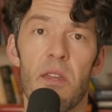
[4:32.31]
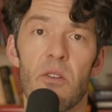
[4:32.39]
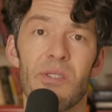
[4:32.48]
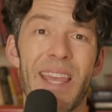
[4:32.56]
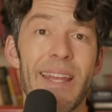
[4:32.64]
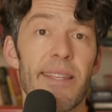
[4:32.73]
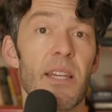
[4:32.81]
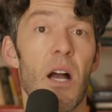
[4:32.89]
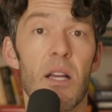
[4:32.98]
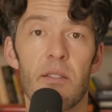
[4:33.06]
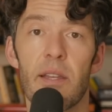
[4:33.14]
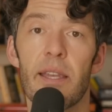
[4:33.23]
There's
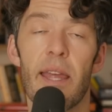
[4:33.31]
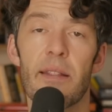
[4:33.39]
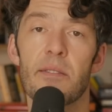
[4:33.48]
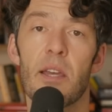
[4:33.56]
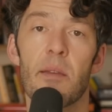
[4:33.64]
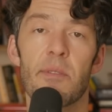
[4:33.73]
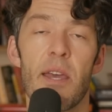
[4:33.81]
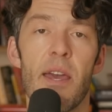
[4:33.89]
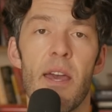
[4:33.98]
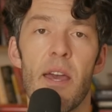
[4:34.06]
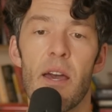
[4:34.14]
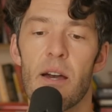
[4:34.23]
antioxidant enzymes,
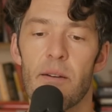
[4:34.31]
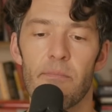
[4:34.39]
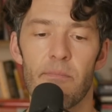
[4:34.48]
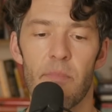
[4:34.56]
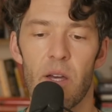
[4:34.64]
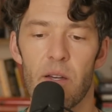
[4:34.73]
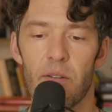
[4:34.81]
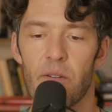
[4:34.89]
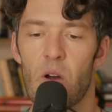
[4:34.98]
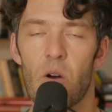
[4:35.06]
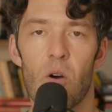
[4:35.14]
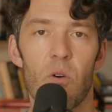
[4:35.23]
um, uh,
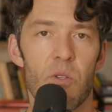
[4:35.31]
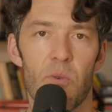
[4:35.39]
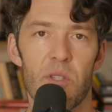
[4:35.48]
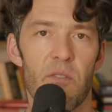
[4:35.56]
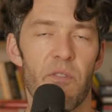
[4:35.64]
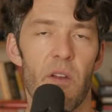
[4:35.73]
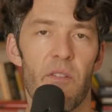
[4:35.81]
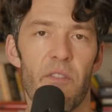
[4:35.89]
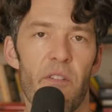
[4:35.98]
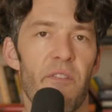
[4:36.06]
all sorts of, of,